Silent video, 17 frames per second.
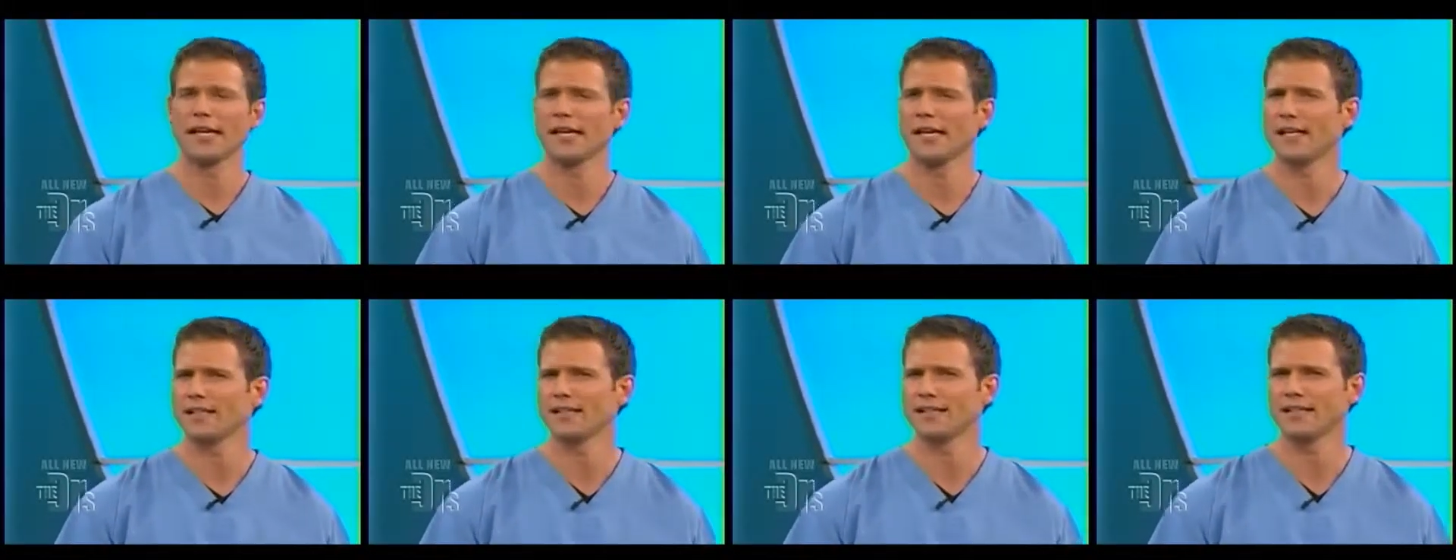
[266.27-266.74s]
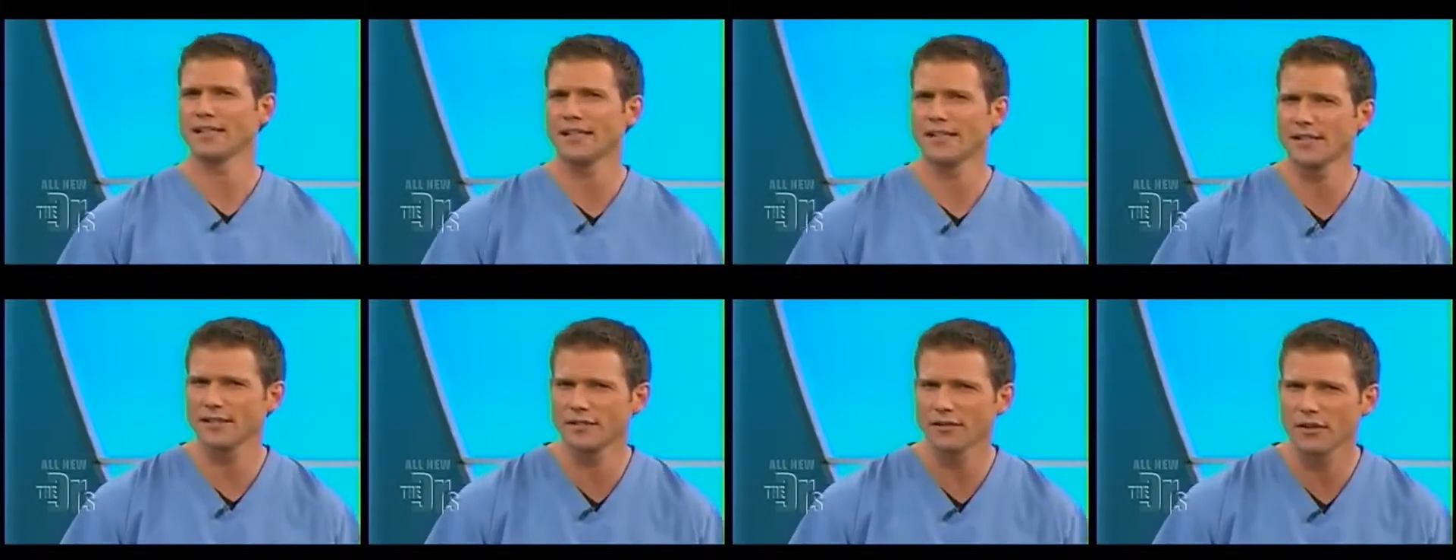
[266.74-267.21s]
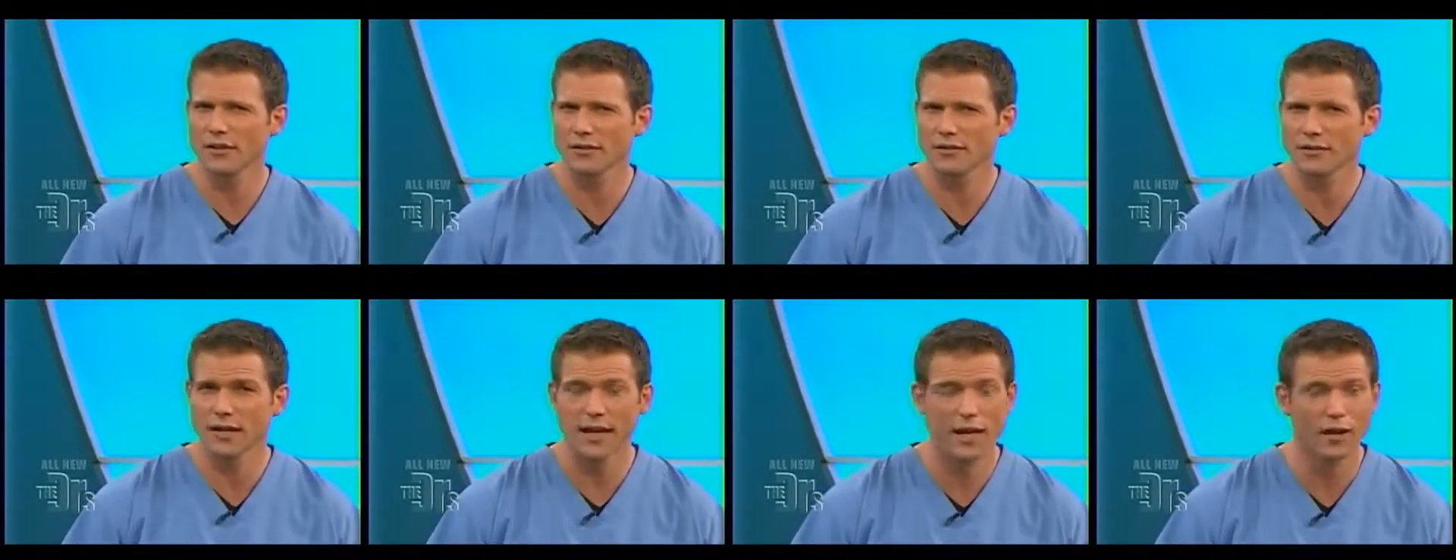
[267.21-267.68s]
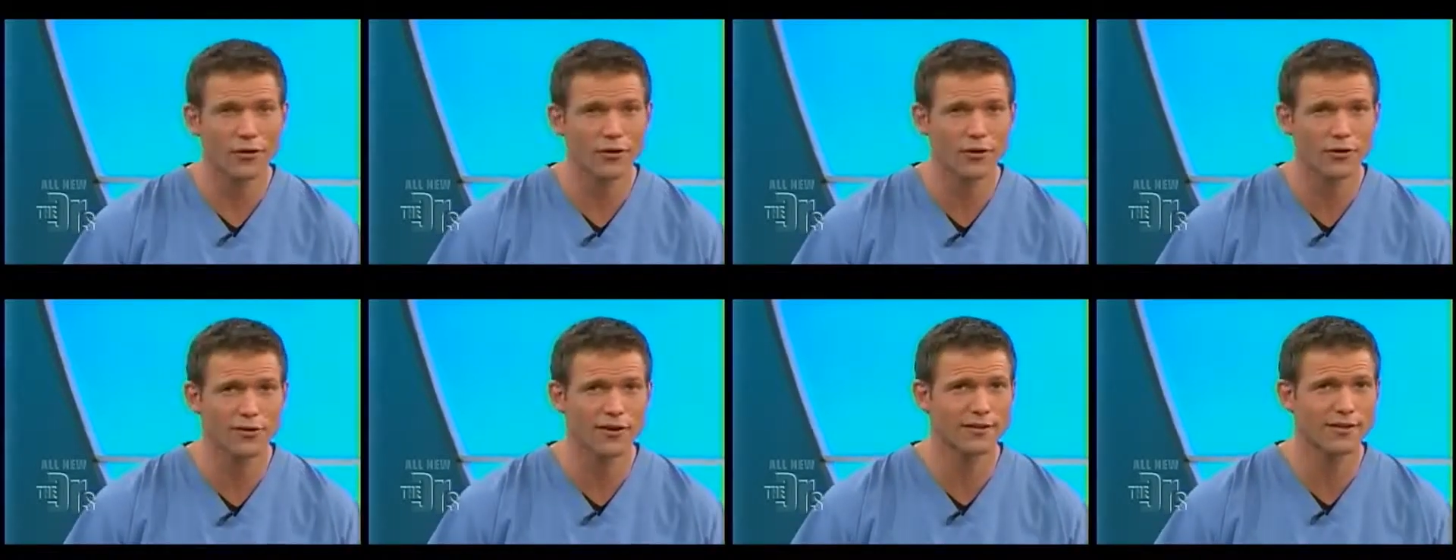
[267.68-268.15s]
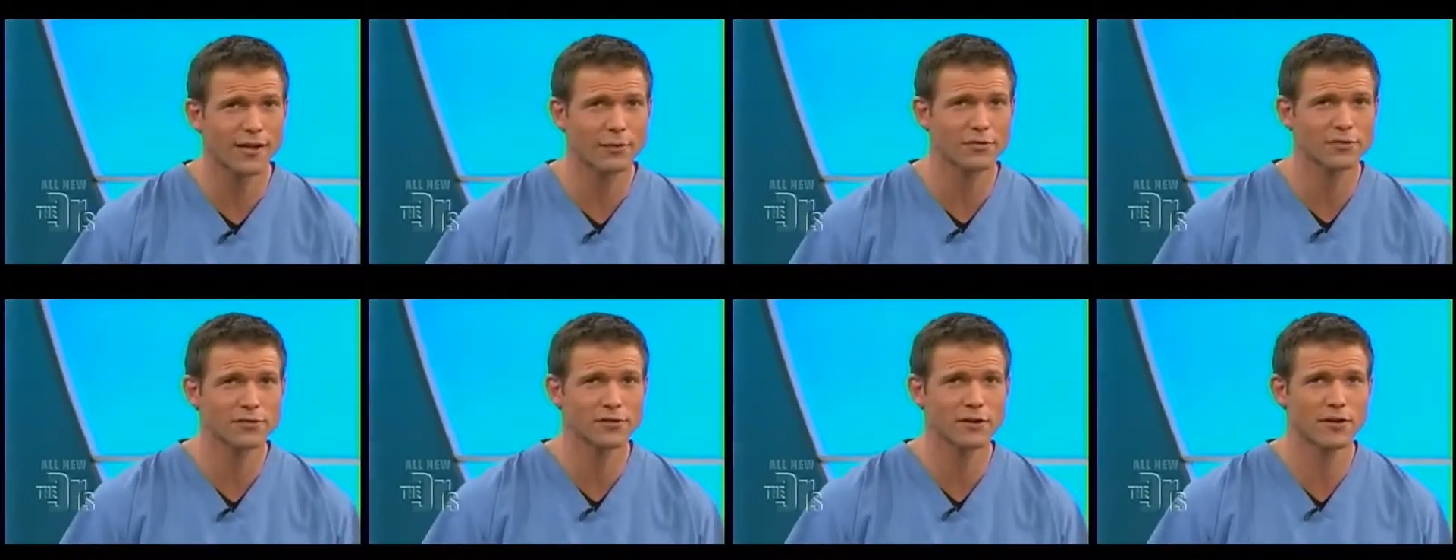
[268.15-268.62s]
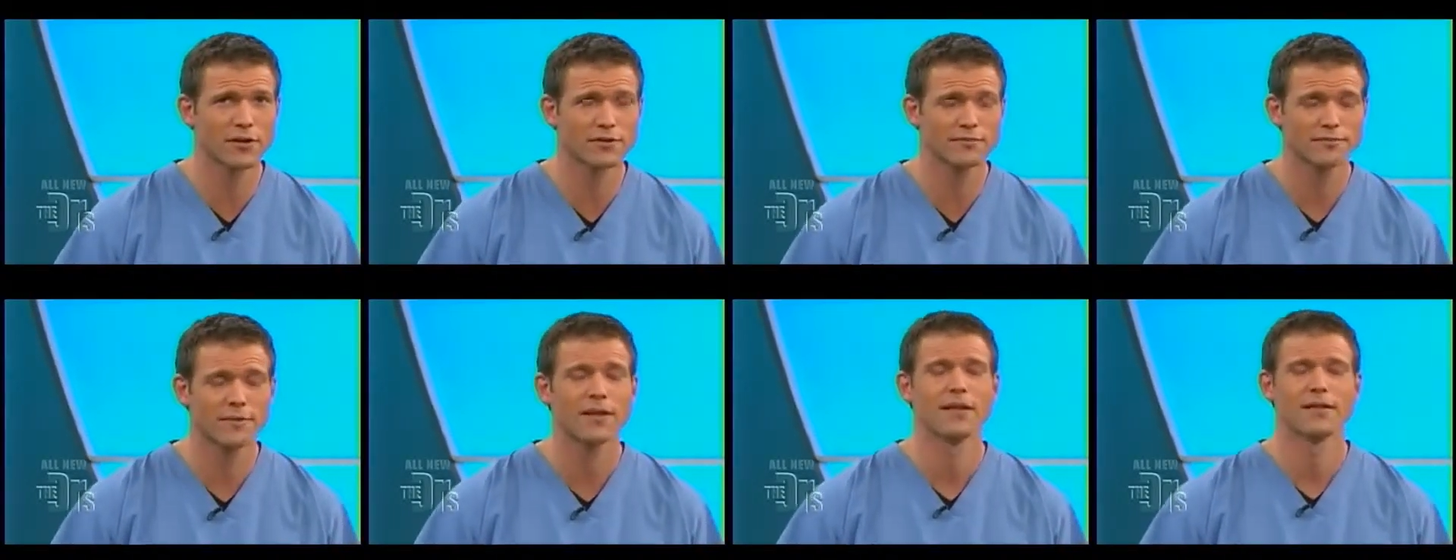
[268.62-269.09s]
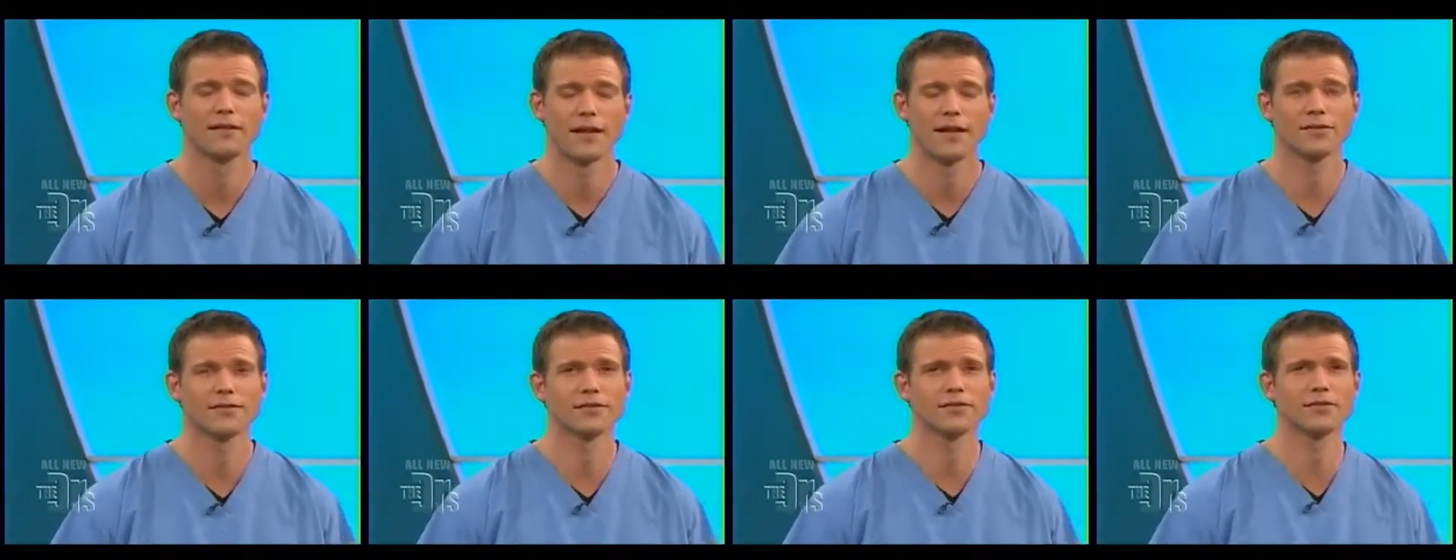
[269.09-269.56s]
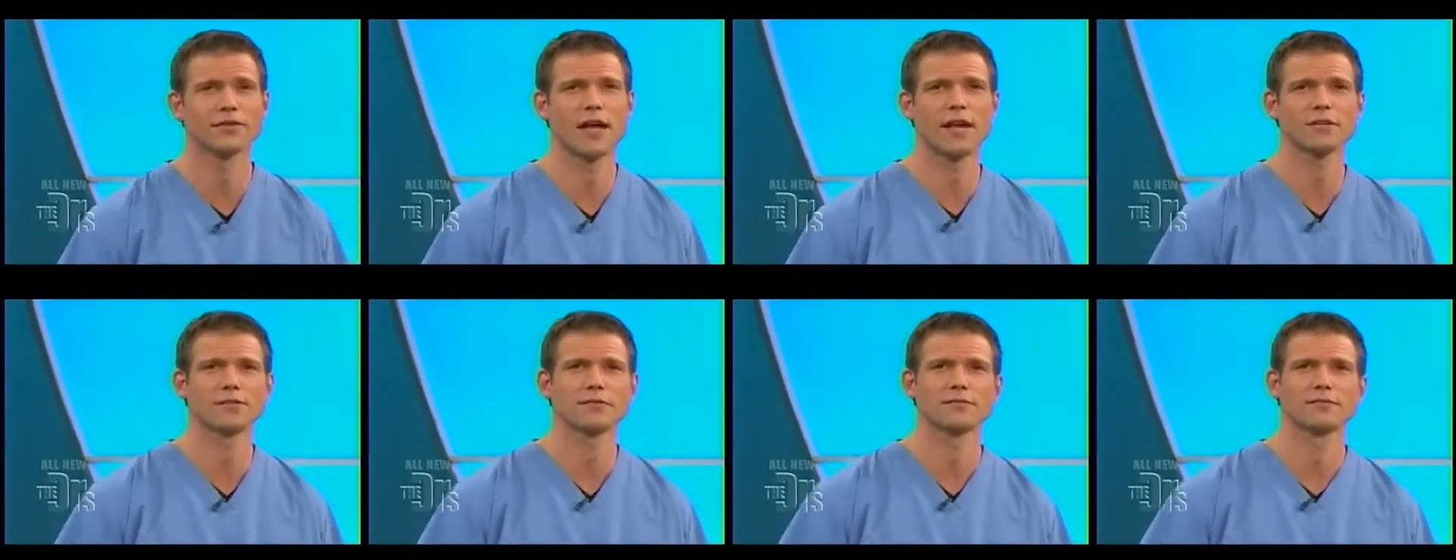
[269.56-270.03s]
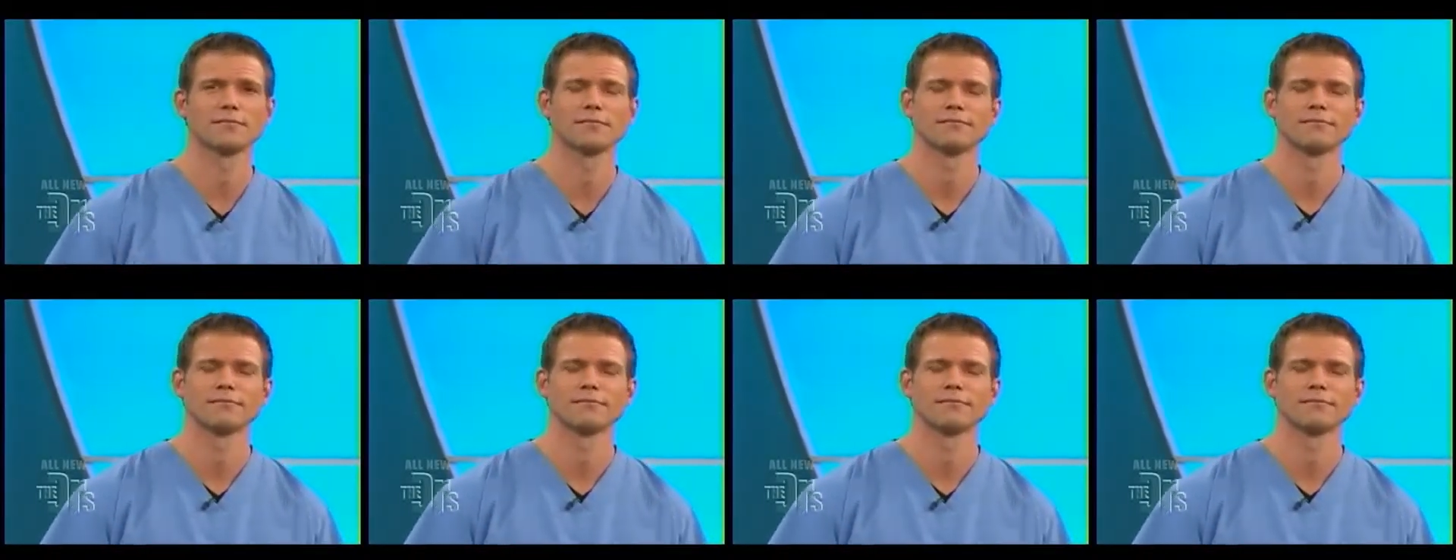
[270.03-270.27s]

Is sea salt healthier than table salt? The answer is next.